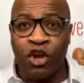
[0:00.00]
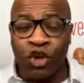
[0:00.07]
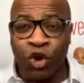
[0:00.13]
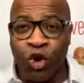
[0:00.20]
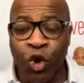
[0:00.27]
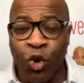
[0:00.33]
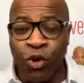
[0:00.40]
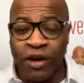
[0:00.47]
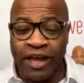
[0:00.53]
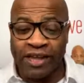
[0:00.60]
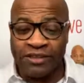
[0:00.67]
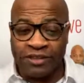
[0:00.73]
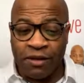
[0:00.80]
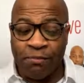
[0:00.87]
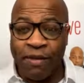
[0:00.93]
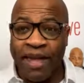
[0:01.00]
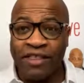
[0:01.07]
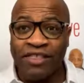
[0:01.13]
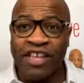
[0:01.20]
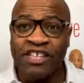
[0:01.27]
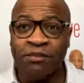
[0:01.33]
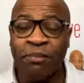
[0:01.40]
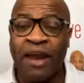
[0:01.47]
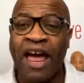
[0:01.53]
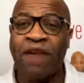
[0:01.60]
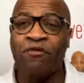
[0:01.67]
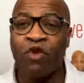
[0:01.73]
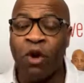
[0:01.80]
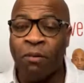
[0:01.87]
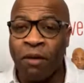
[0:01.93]
The goal is to make this
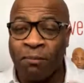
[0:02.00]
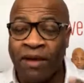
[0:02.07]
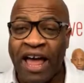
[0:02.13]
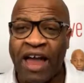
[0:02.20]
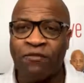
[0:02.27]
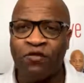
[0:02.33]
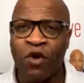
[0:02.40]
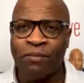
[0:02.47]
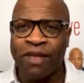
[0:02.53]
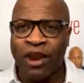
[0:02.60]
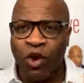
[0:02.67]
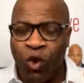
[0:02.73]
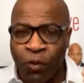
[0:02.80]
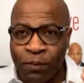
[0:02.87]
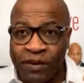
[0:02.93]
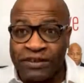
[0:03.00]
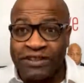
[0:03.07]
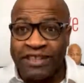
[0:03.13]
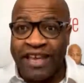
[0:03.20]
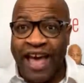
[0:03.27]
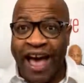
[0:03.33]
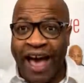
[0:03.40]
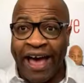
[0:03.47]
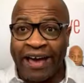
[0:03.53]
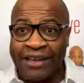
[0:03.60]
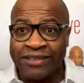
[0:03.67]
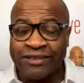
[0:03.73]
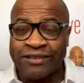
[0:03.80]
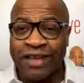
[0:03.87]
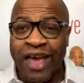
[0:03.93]
platform a platform that opens the
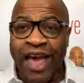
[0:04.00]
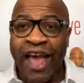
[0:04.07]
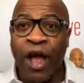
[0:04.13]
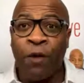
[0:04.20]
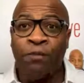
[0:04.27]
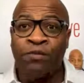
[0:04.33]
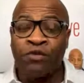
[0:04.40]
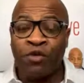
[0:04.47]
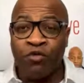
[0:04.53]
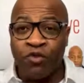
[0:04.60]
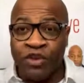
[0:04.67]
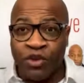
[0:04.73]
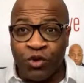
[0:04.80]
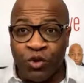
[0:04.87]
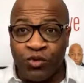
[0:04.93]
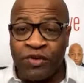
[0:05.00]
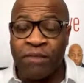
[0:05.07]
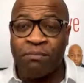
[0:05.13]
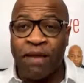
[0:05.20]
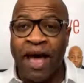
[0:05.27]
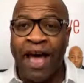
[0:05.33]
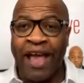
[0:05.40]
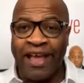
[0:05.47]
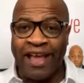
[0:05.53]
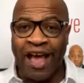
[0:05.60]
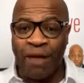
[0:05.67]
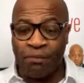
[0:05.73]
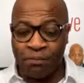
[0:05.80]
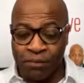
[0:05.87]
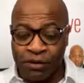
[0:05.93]
eyes, helps to renew the mind,
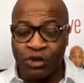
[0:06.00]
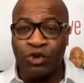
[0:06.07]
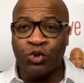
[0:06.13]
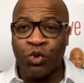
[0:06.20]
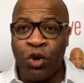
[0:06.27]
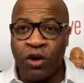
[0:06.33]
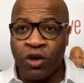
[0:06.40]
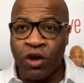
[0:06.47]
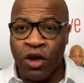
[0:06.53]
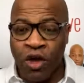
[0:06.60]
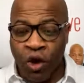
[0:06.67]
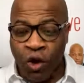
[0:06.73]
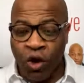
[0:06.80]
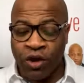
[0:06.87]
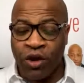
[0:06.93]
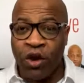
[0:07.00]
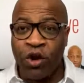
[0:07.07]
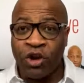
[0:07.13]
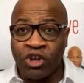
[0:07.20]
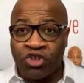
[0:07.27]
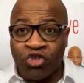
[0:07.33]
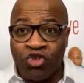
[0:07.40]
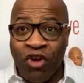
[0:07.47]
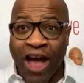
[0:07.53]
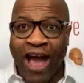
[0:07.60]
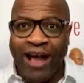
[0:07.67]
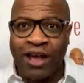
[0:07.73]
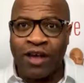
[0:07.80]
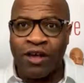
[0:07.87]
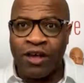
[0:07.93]
and puts you on a
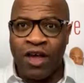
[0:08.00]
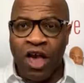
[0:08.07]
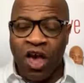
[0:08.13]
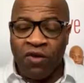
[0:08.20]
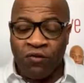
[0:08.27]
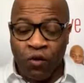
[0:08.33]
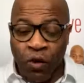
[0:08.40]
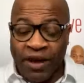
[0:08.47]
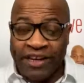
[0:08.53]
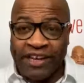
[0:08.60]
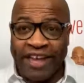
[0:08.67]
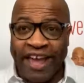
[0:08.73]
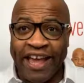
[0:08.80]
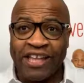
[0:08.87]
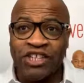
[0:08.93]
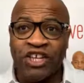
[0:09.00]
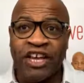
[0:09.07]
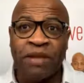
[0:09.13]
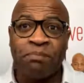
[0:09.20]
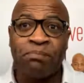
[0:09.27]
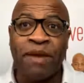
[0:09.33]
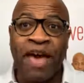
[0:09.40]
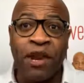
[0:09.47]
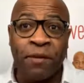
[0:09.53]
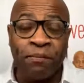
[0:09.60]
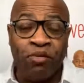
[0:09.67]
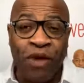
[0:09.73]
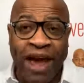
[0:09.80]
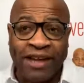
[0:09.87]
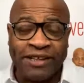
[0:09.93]
track for engaging in better
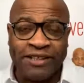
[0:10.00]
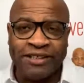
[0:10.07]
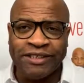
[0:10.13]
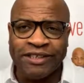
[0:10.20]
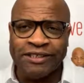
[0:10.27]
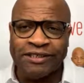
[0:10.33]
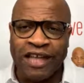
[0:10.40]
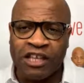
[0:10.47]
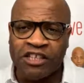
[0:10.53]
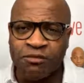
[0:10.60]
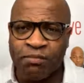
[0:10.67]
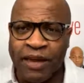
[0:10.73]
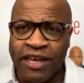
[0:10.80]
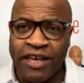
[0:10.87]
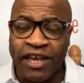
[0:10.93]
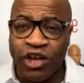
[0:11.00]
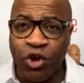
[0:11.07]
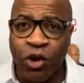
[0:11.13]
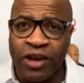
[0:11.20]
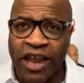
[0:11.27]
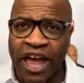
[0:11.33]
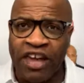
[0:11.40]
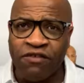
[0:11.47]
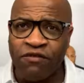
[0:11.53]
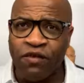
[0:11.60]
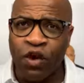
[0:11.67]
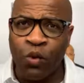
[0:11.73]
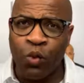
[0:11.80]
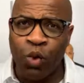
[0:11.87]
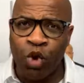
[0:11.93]
practices that's making your life
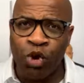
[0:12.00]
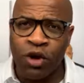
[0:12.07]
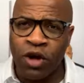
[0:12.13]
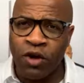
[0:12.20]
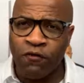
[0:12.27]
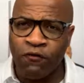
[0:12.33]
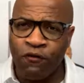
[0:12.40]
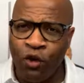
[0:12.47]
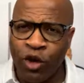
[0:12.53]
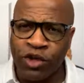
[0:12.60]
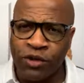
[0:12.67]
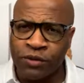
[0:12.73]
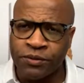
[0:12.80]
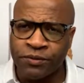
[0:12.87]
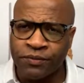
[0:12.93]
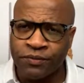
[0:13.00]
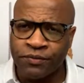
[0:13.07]
work for you.